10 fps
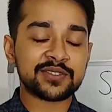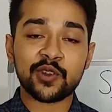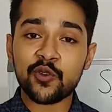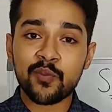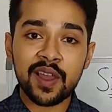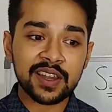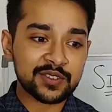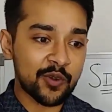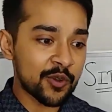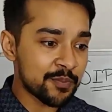Stock
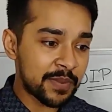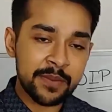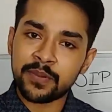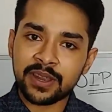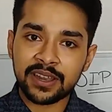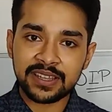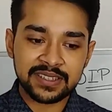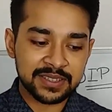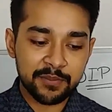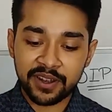markets on paper are
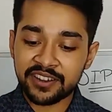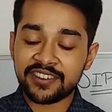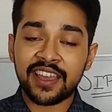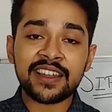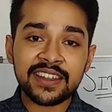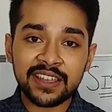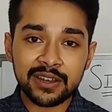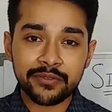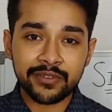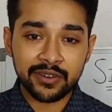easy, but in reality are
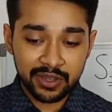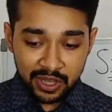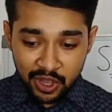different.